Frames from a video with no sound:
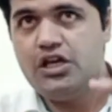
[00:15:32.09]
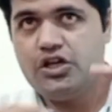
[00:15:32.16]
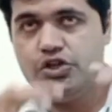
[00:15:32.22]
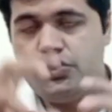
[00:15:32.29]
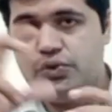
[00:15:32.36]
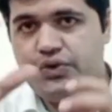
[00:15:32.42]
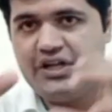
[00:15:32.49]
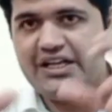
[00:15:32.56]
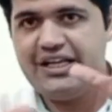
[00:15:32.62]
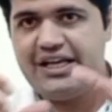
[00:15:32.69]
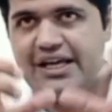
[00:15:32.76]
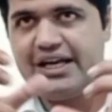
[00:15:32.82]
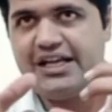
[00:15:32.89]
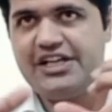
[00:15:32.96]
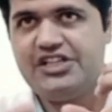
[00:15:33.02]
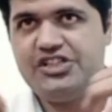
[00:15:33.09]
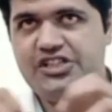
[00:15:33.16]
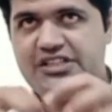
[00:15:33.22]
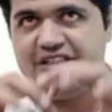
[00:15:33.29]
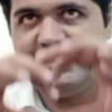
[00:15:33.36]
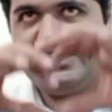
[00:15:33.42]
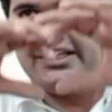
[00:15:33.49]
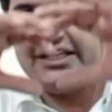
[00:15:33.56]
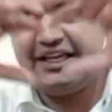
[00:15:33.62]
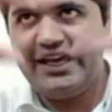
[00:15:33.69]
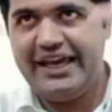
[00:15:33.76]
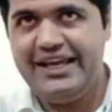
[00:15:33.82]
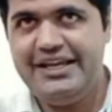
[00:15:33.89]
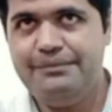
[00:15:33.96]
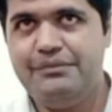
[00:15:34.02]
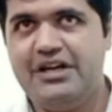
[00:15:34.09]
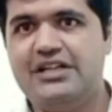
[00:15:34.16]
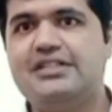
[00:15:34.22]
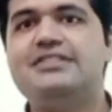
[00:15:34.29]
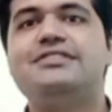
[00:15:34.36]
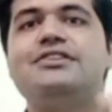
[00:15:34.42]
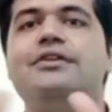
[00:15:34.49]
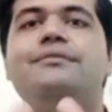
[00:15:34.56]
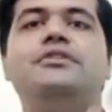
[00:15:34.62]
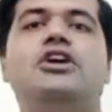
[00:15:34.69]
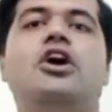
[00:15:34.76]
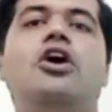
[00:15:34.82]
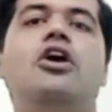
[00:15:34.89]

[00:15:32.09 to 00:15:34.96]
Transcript: you rearrange the elements of the